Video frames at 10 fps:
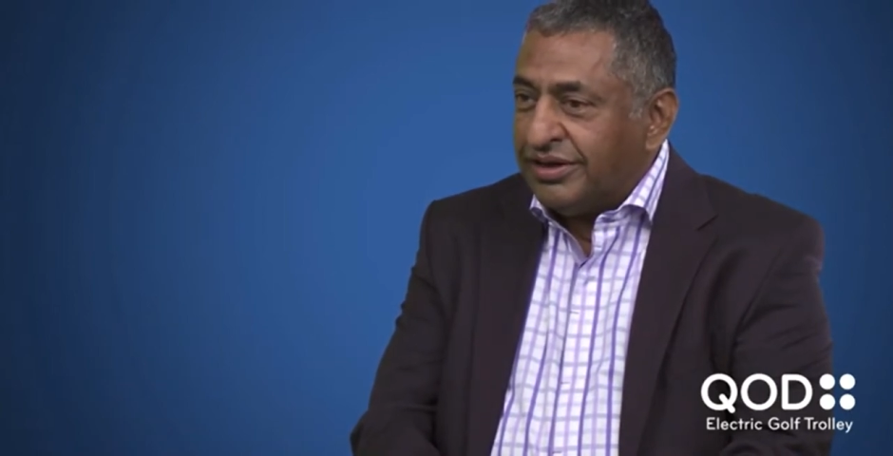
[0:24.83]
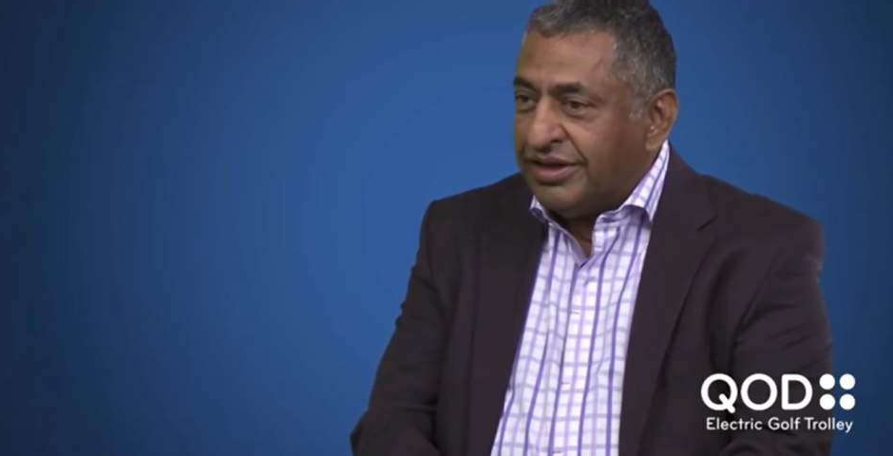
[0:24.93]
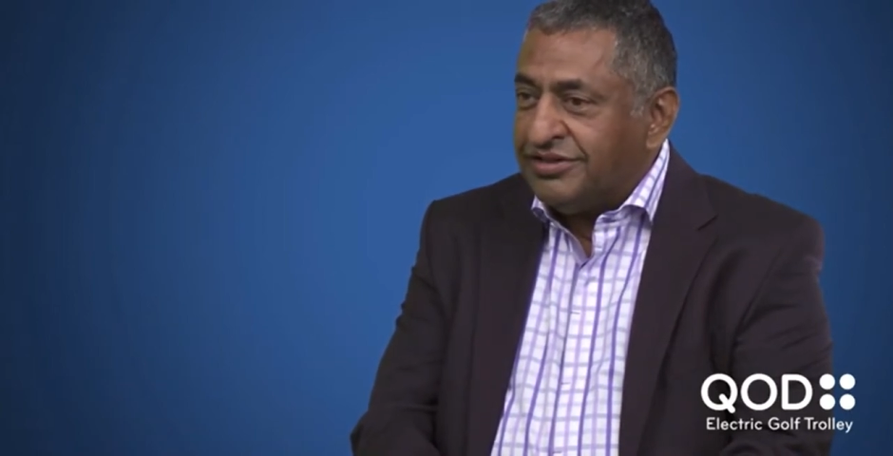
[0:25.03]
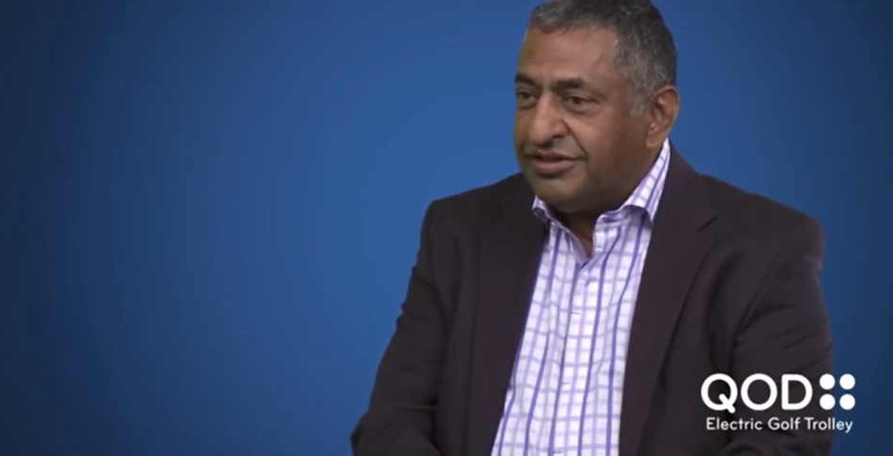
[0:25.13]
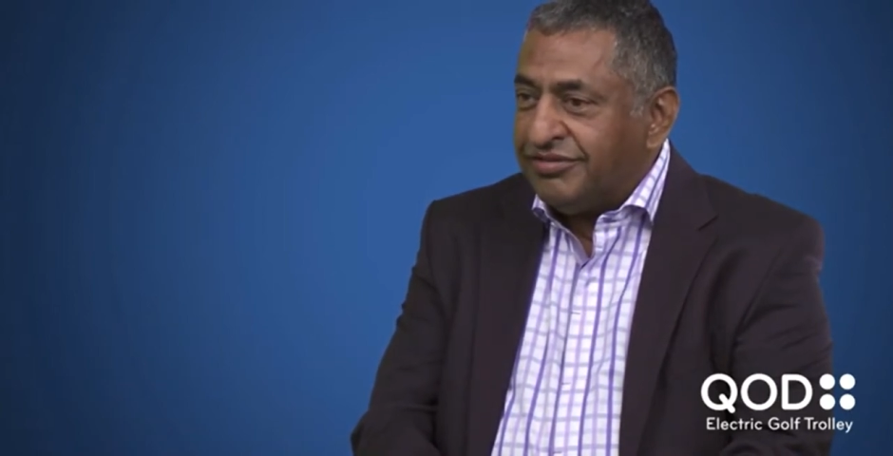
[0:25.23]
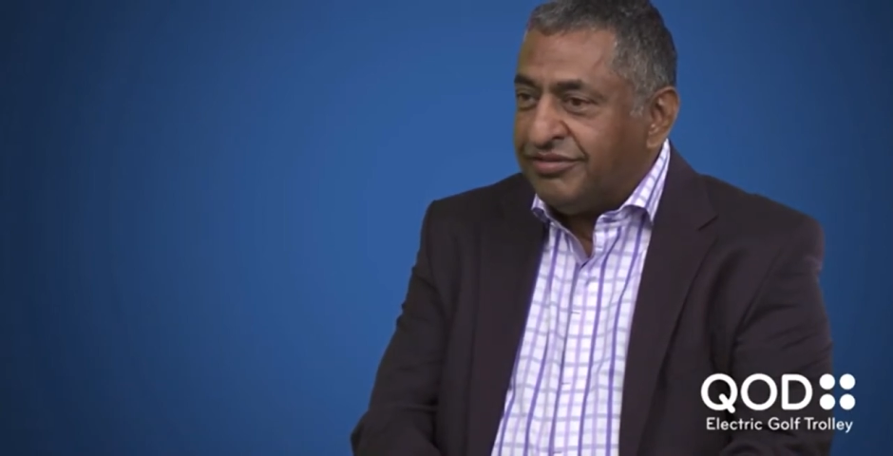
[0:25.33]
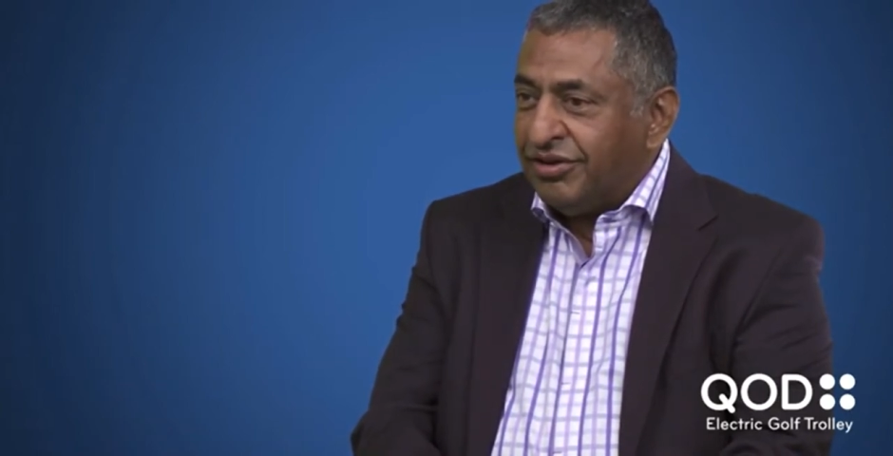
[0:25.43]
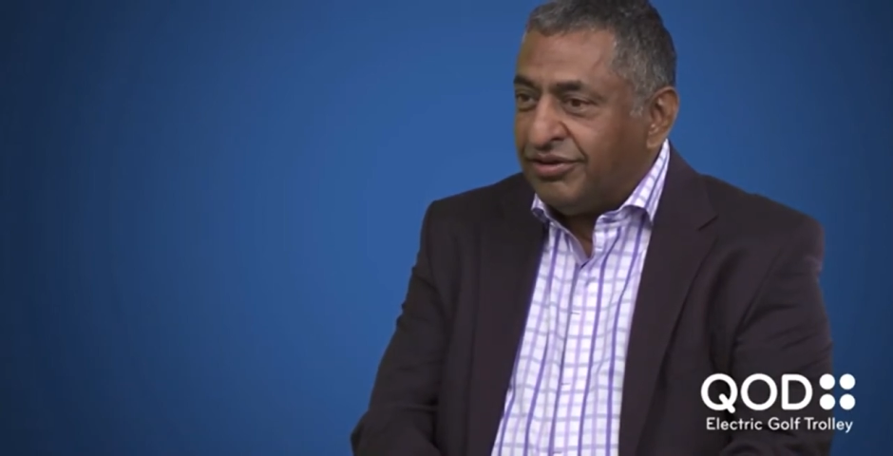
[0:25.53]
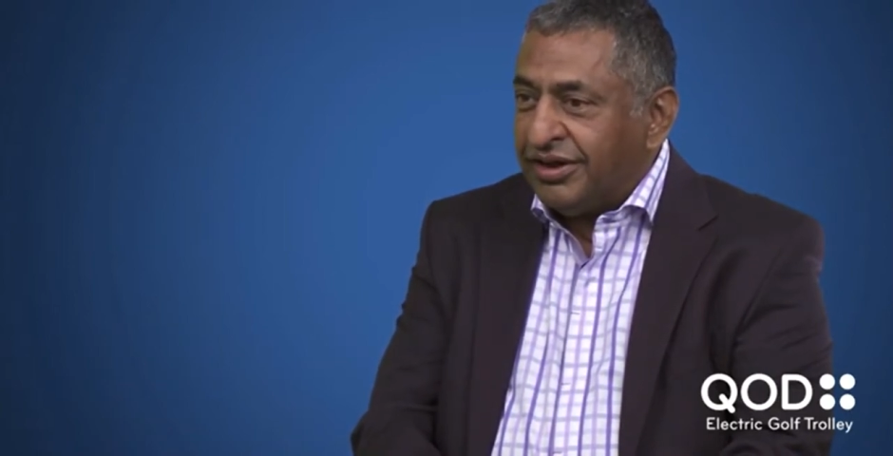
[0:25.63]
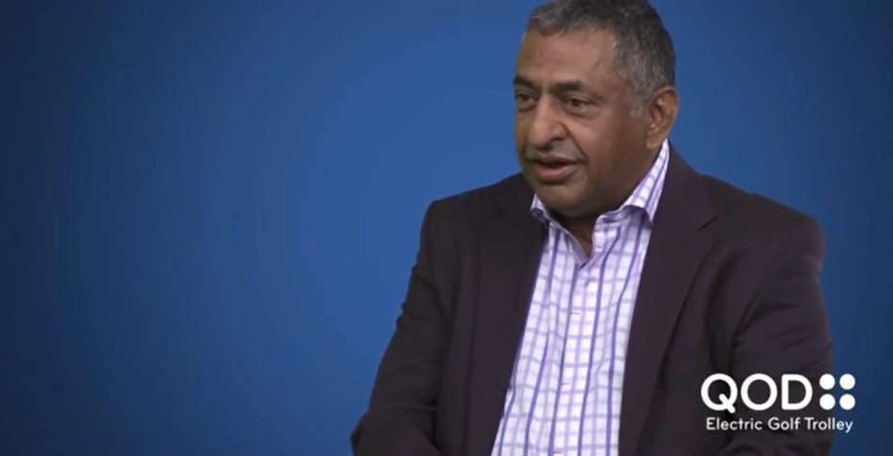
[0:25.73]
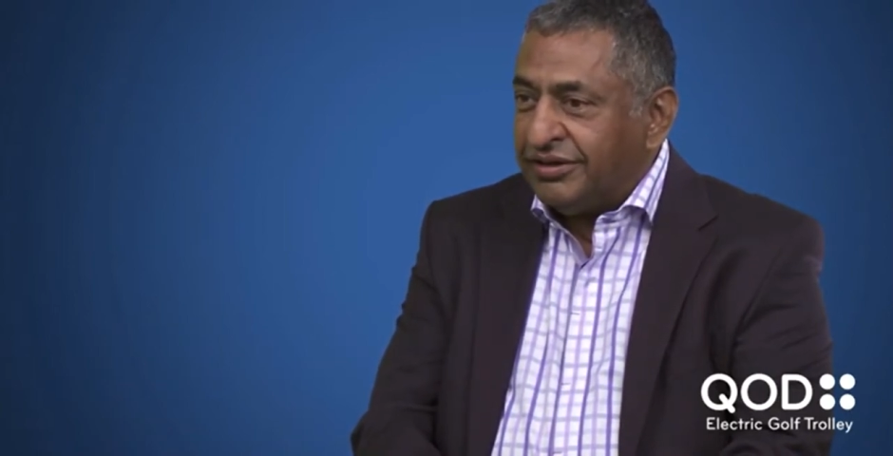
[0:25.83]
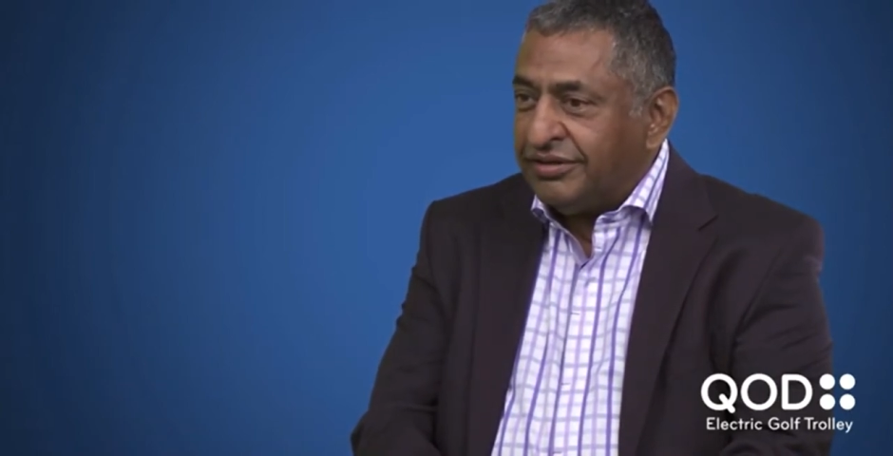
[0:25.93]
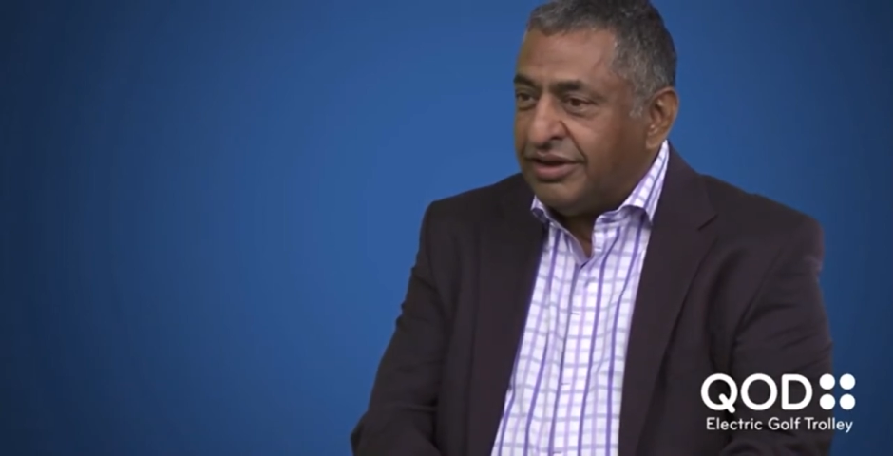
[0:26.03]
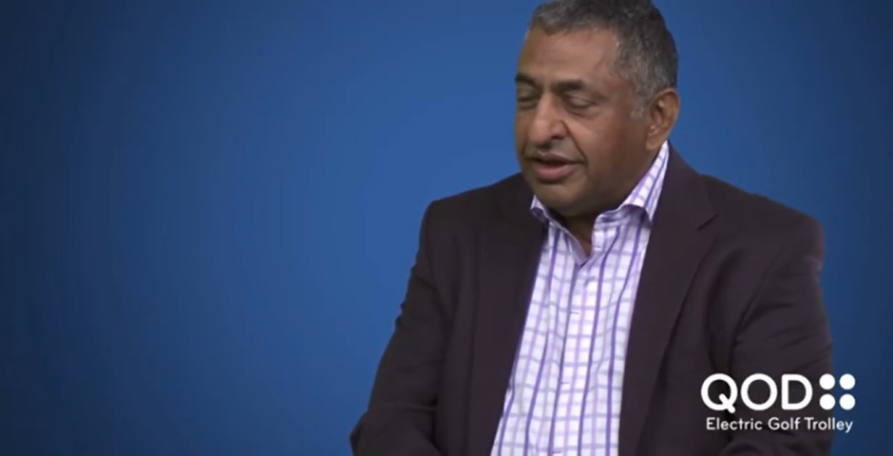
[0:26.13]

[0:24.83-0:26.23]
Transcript: easy fold-down